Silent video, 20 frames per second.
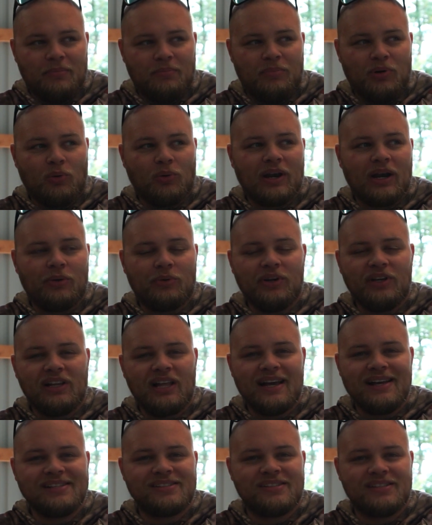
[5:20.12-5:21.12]
But what I
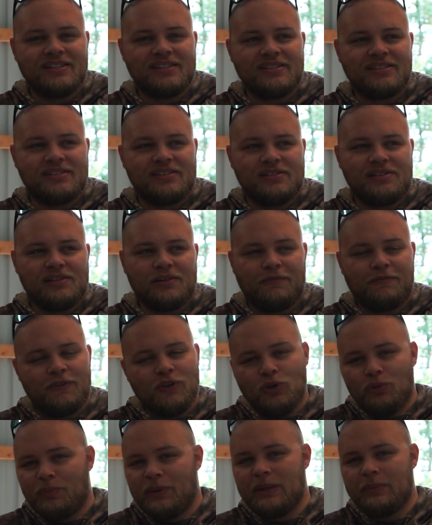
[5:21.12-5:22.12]
realized is the
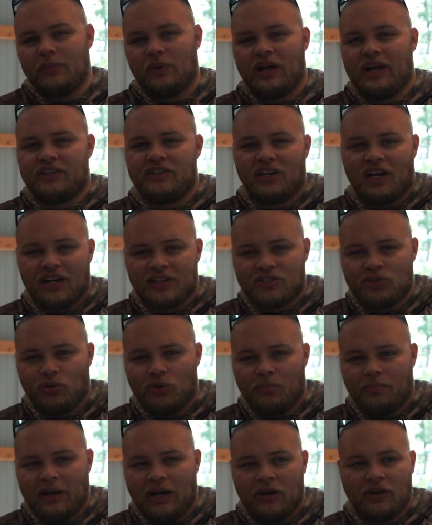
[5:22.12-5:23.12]
few people I talked
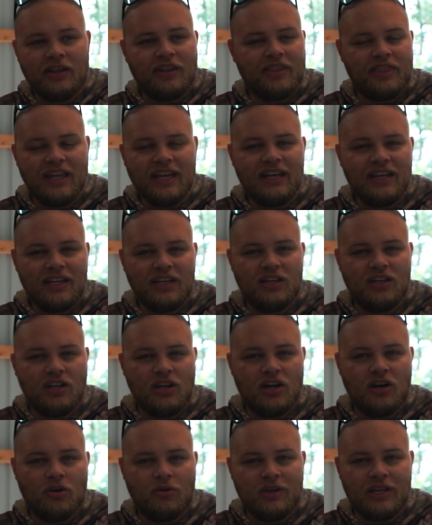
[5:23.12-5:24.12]
to about it, they didn't
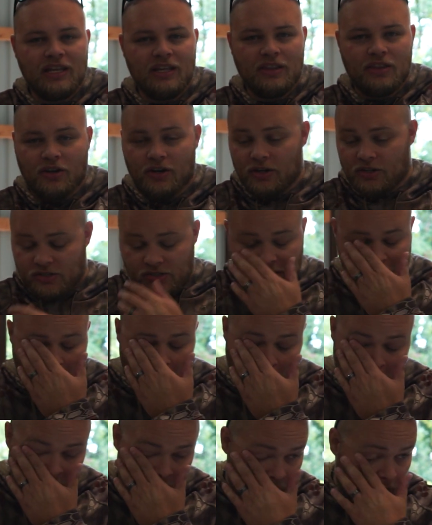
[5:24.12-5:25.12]
know either.
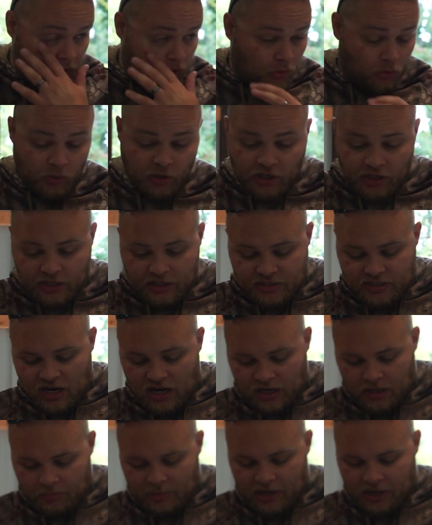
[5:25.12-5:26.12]
So we're gonna
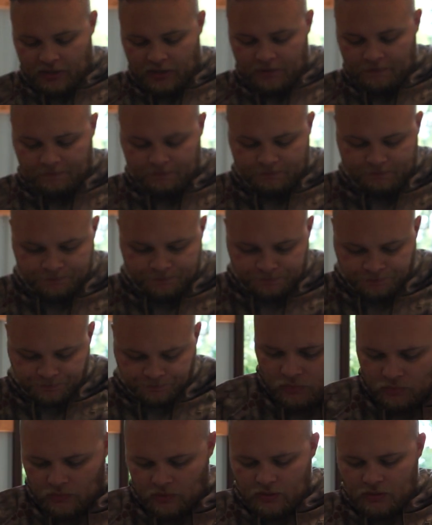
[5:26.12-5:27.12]
talk about it.
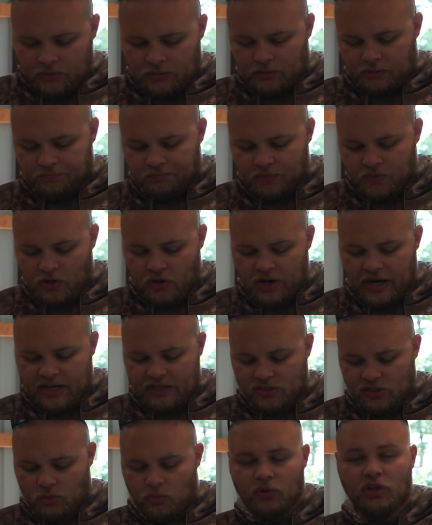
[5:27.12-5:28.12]
Okay,
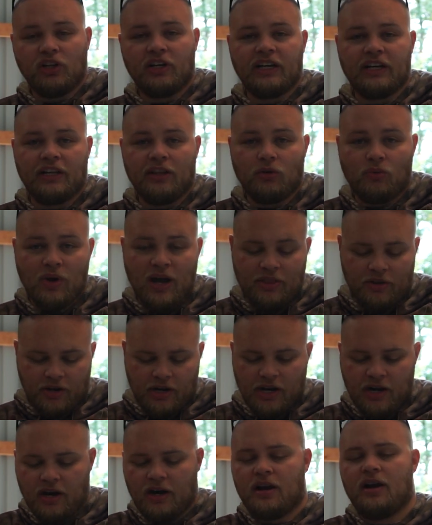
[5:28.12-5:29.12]
so we're looking at the weather
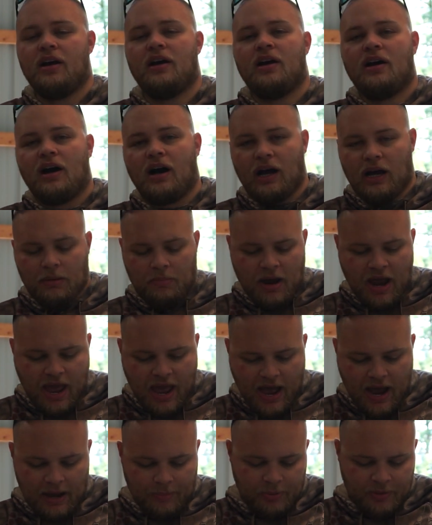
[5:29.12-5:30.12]
here on my
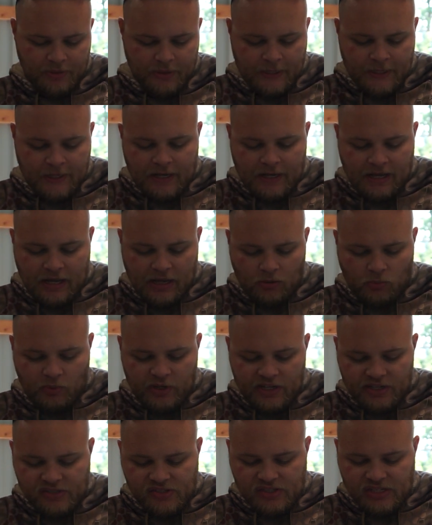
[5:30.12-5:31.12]
app. And
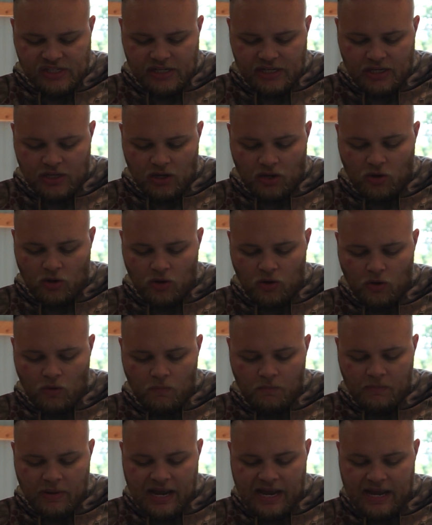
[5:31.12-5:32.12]
we see, oh
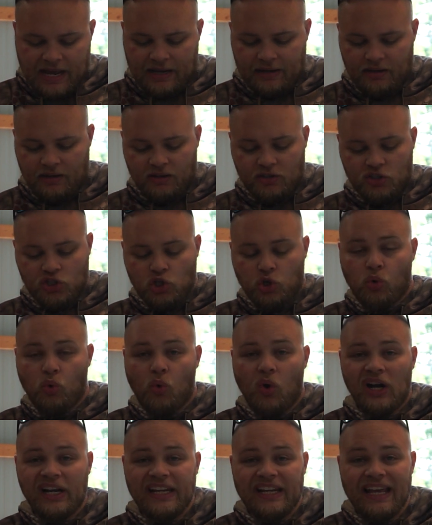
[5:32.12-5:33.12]
man,
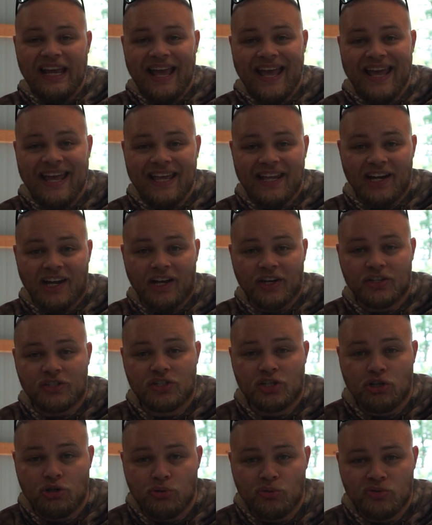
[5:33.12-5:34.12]
28 on
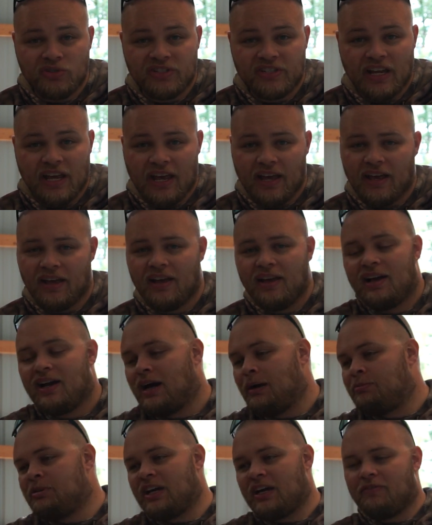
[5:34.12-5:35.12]
Tuesday.
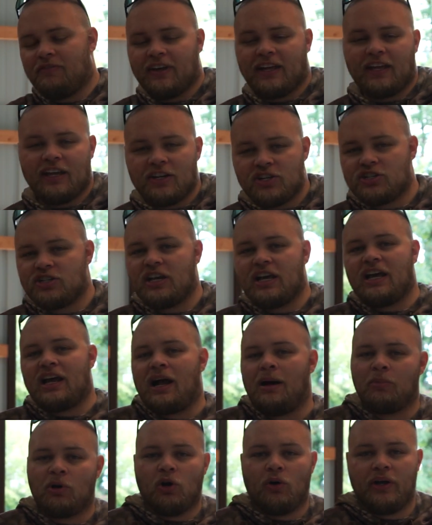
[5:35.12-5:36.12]
I'm taking vacation day and
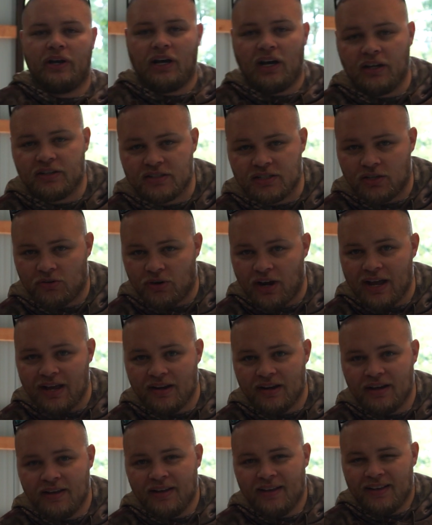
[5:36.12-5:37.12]
I'm going hunting,
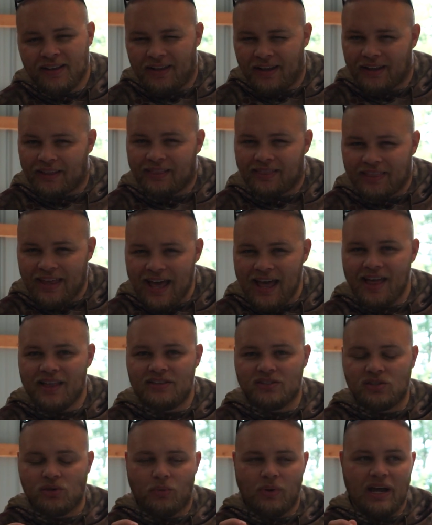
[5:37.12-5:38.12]
right? Like, that
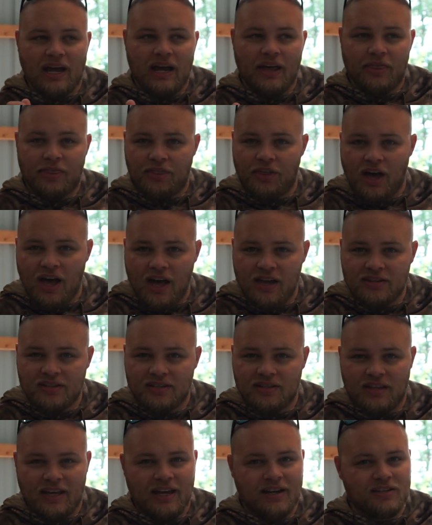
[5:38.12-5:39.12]
is the way I thought.
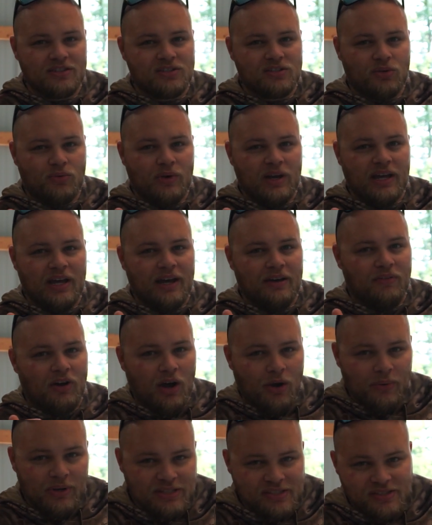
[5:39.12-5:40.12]
That is the way I've
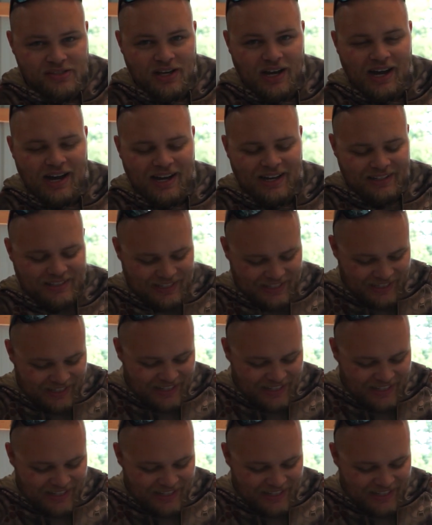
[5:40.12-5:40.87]
always thought.